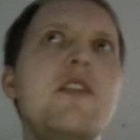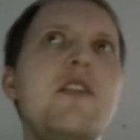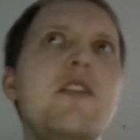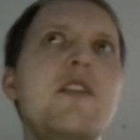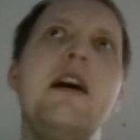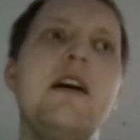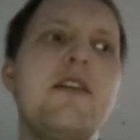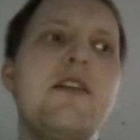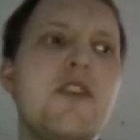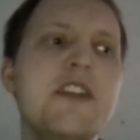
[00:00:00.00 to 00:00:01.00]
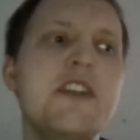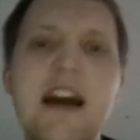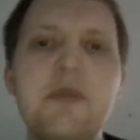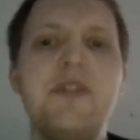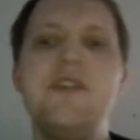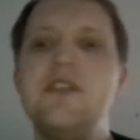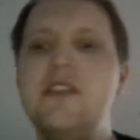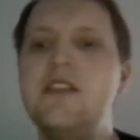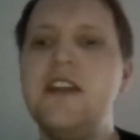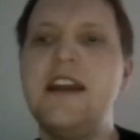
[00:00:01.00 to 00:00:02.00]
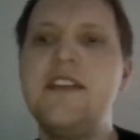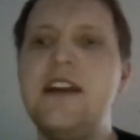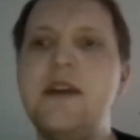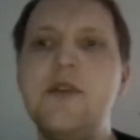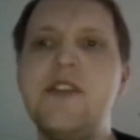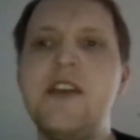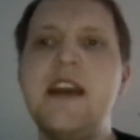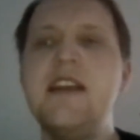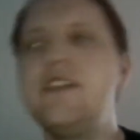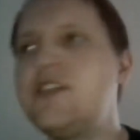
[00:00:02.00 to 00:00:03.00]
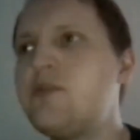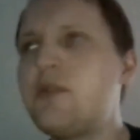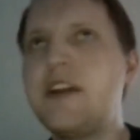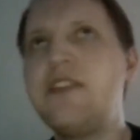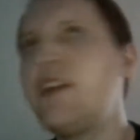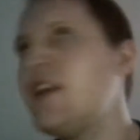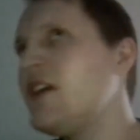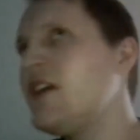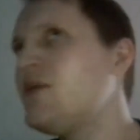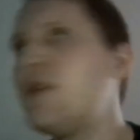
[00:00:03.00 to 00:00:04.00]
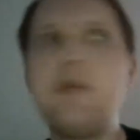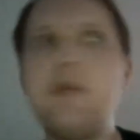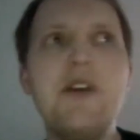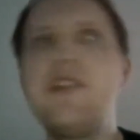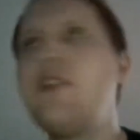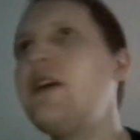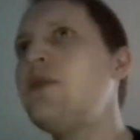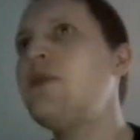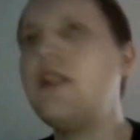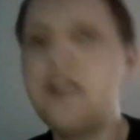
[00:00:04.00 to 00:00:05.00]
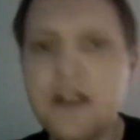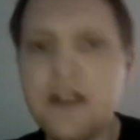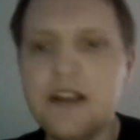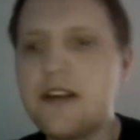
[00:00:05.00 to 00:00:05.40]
front-end apps, then I would say just put everything in one repository and we are done.